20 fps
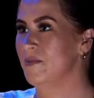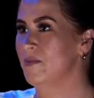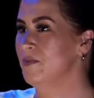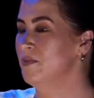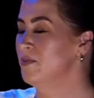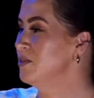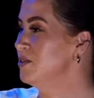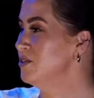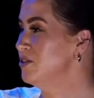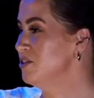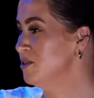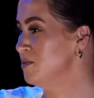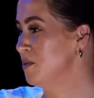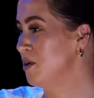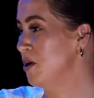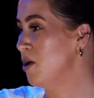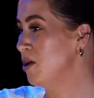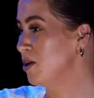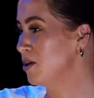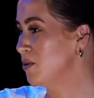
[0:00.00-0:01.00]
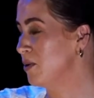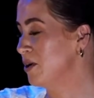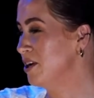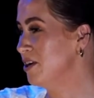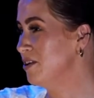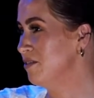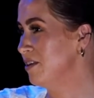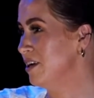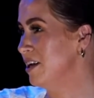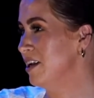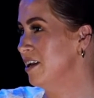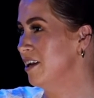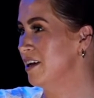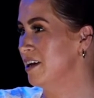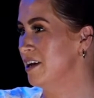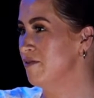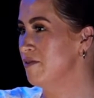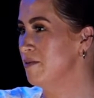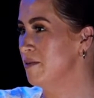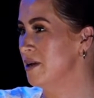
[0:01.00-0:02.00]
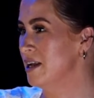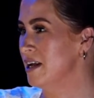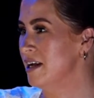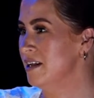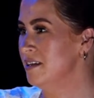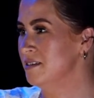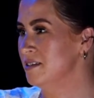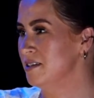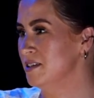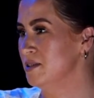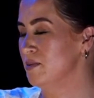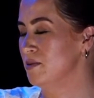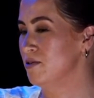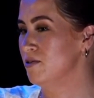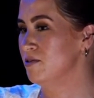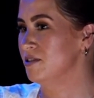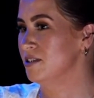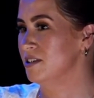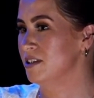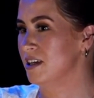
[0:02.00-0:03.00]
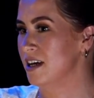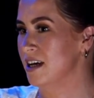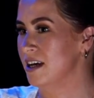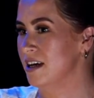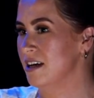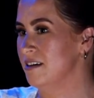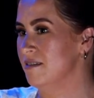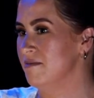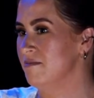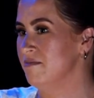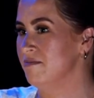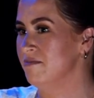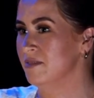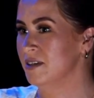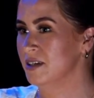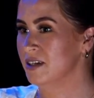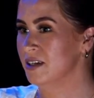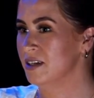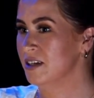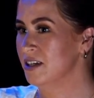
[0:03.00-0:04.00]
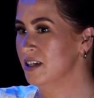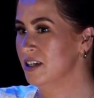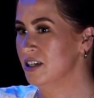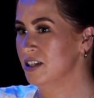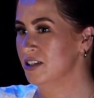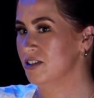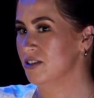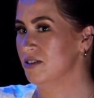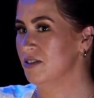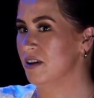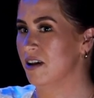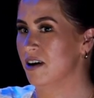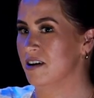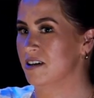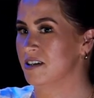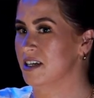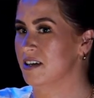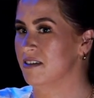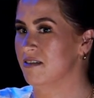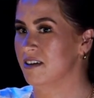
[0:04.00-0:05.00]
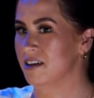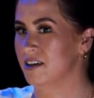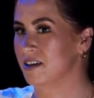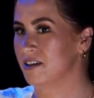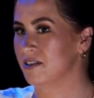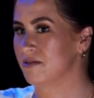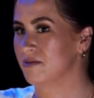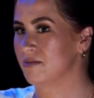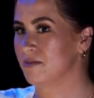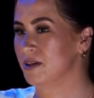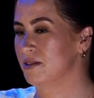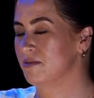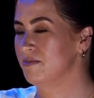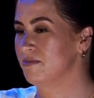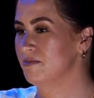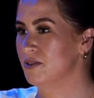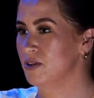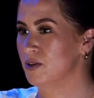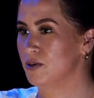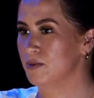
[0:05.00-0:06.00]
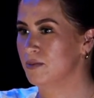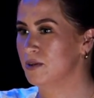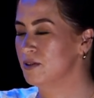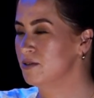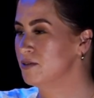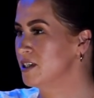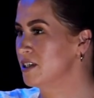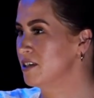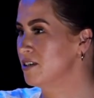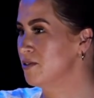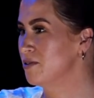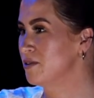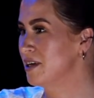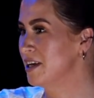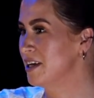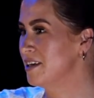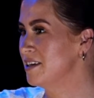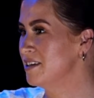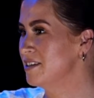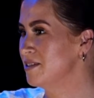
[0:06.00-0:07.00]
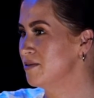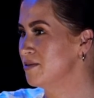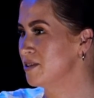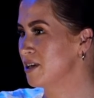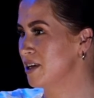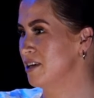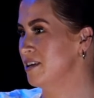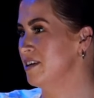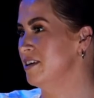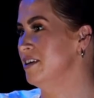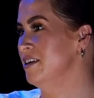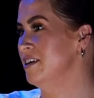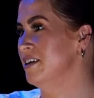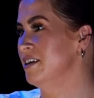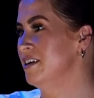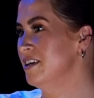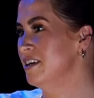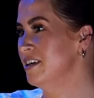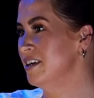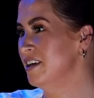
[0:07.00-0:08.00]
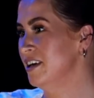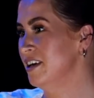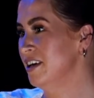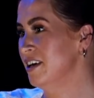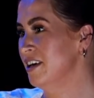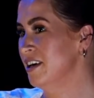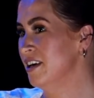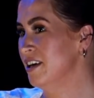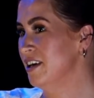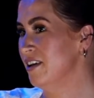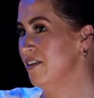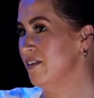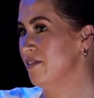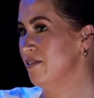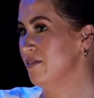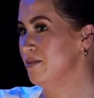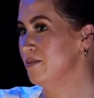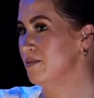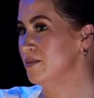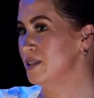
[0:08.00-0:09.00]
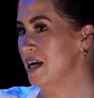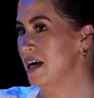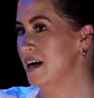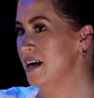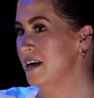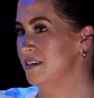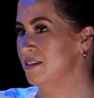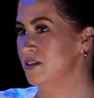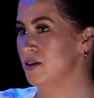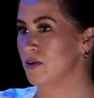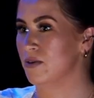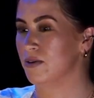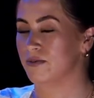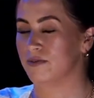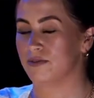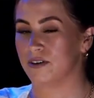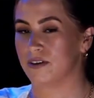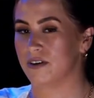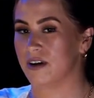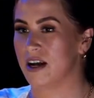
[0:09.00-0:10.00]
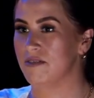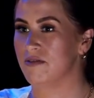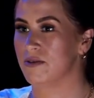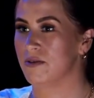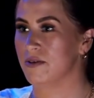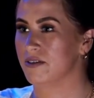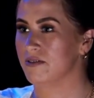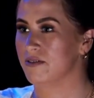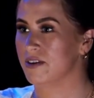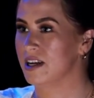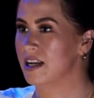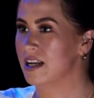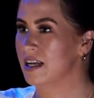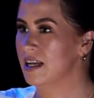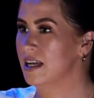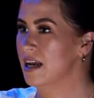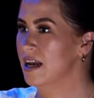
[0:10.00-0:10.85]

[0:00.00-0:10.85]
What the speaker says: Just been all quiet really, like everybody else, I suppose. Through the lockdown, like with no music, no gigs, it was kind of, you know, it was hard going for everyone really.